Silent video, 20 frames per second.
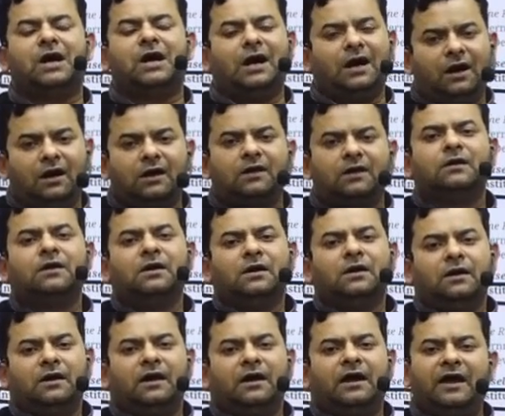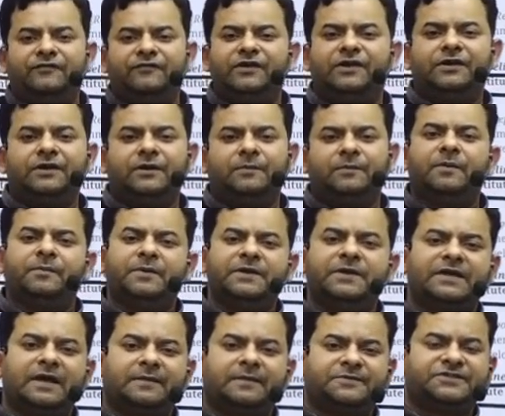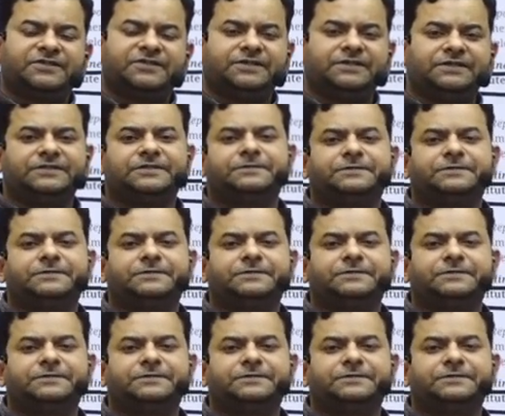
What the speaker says: are having repayment capacities.